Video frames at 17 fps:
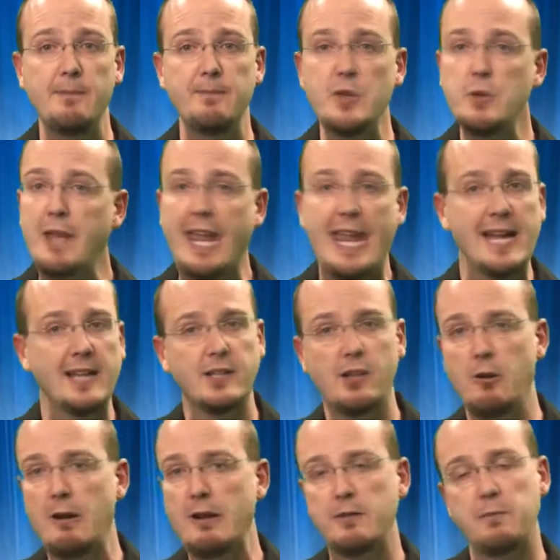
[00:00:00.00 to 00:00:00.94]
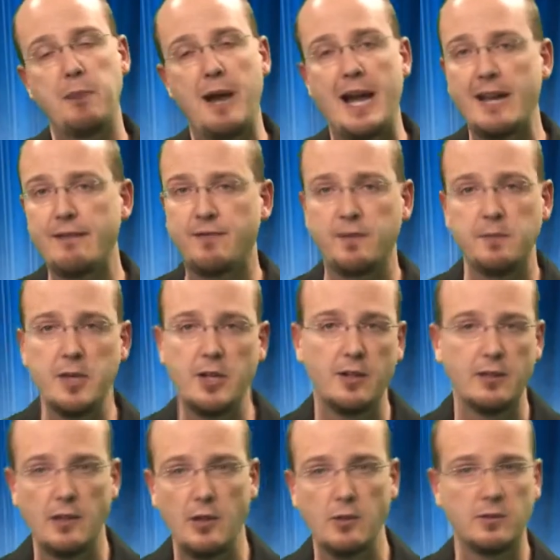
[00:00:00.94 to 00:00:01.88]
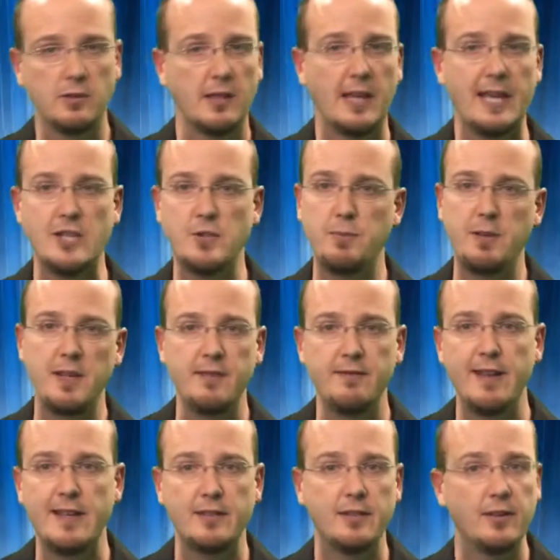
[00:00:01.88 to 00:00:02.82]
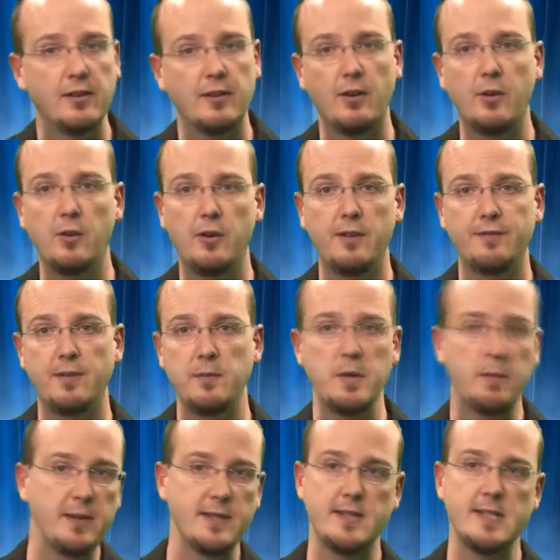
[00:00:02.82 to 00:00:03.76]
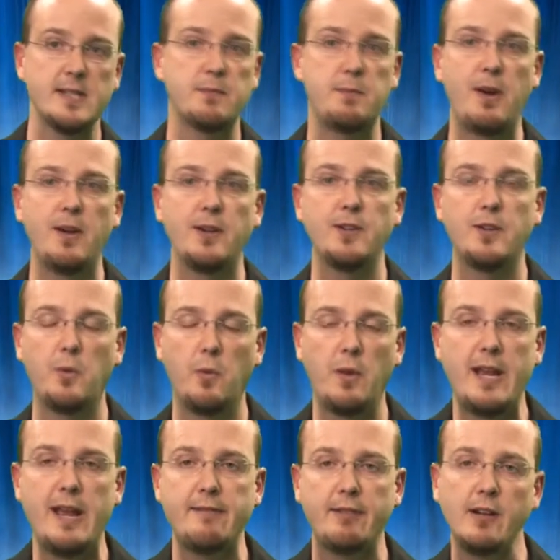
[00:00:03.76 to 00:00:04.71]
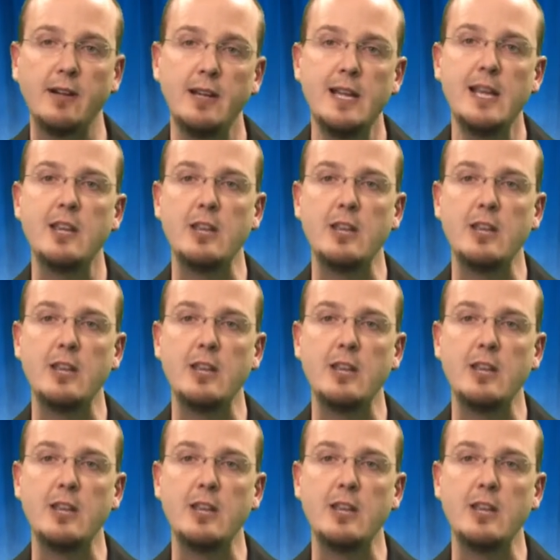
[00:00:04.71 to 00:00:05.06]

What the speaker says: You can't go out and buy it from your local HP vendor or from your business partner or whatever.